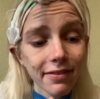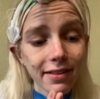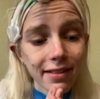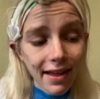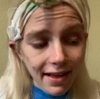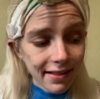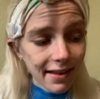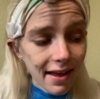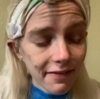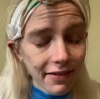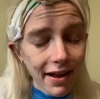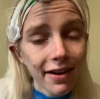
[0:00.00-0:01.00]
staying
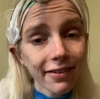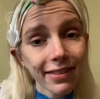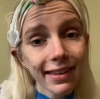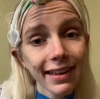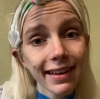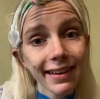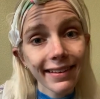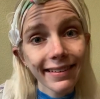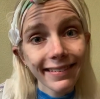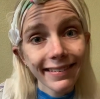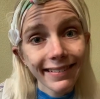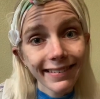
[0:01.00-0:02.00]
safe and healthy.
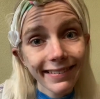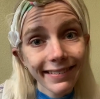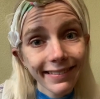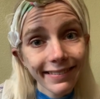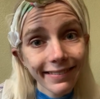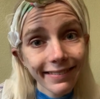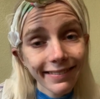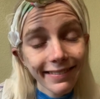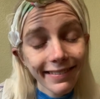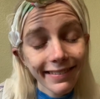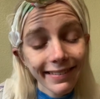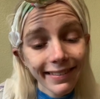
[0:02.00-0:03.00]

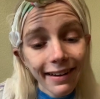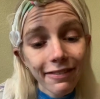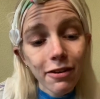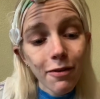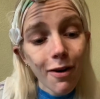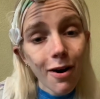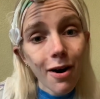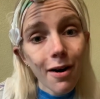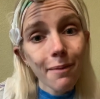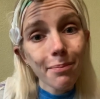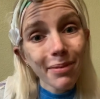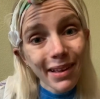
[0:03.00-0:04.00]
Love you
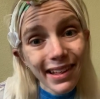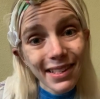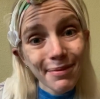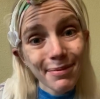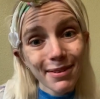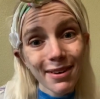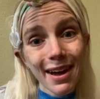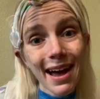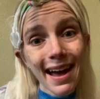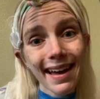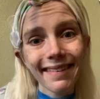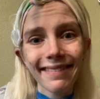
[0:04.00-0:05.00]
all. Please
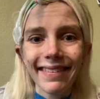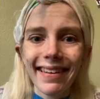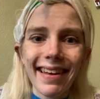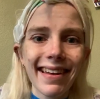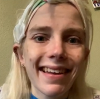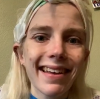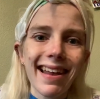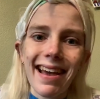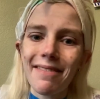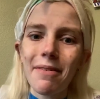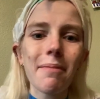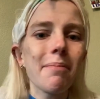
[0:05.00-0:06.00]
subscribe and
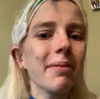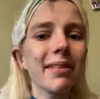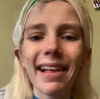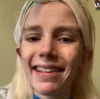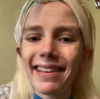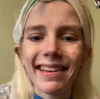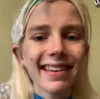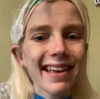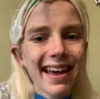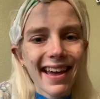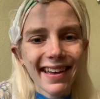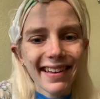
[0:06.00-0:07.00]
have a blessed day.